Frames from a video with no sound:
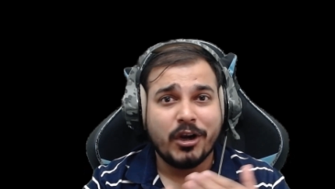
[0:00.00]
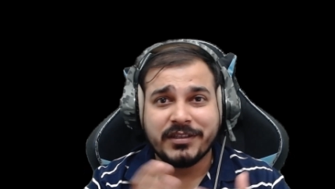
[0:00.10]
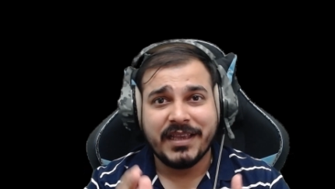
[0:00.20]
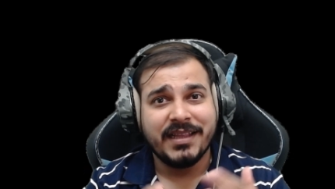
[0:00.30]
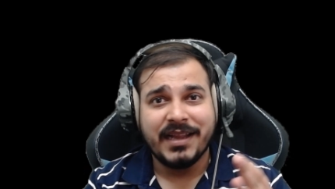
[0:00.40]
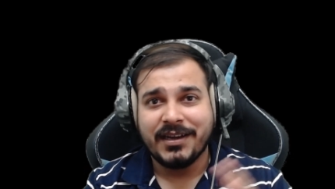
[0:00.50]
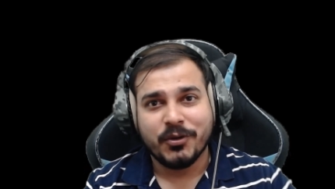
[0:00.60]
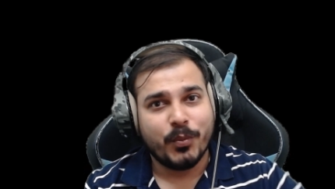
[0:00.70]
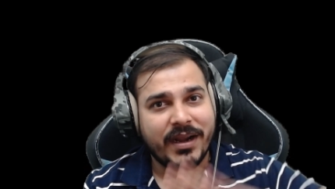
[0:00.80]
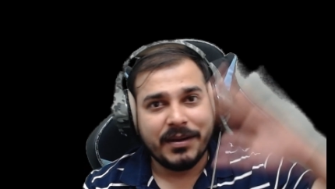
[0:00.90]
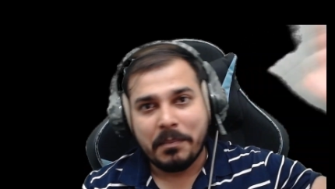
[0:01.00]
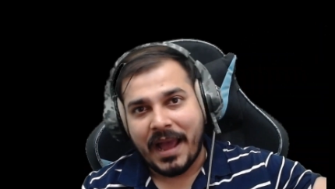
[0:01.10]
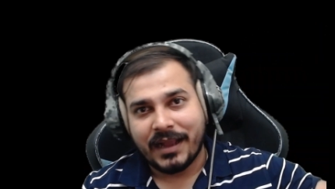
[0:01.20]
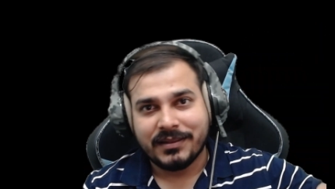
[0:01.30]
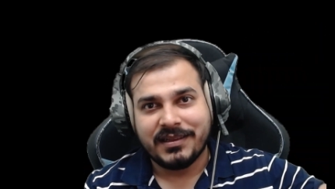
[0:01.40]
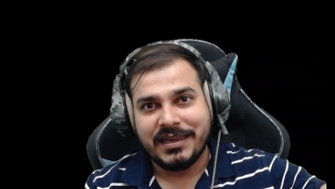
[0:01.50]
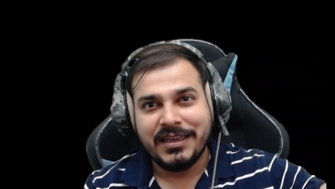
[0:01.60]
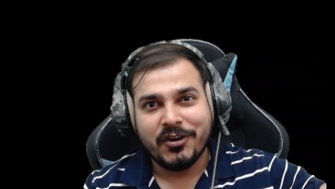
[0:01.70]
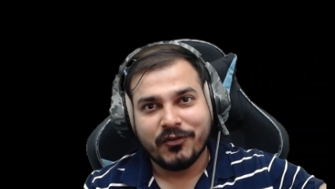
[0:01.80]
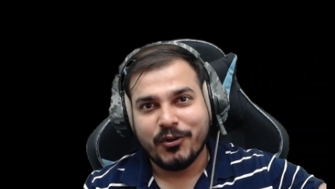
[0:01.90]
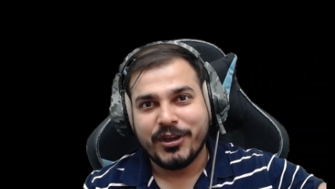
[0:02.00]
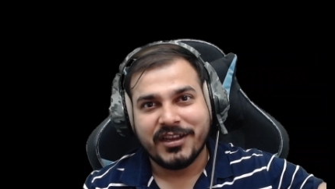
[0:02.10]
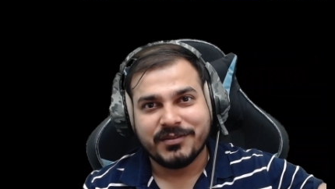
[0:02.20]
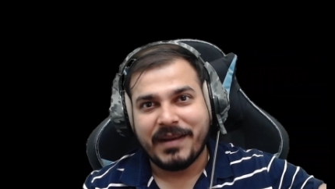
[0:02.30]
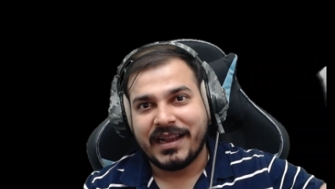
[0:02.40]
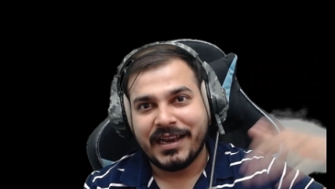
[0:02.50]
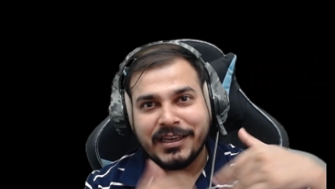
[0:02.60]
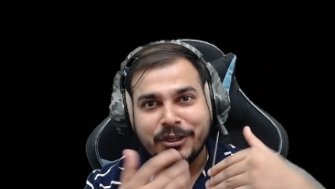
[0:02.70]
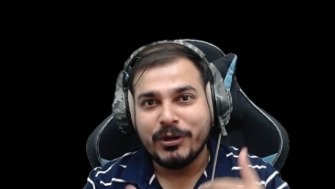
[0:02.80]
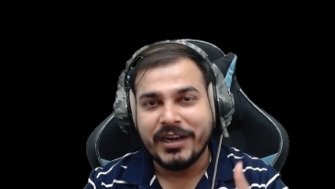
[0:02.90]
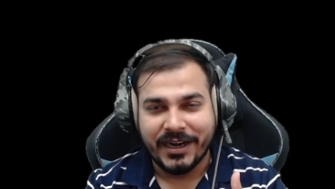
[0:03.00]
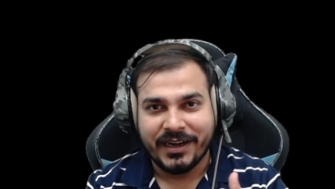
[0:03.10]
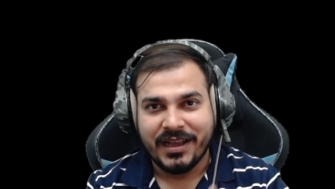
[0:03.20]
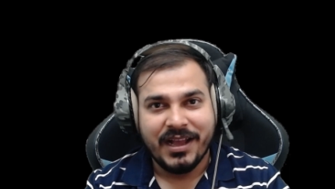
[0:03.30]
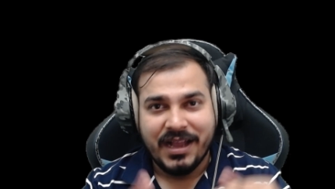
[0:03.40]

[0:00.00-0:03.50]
not saying that you went back 3 or 4 years back and you did it.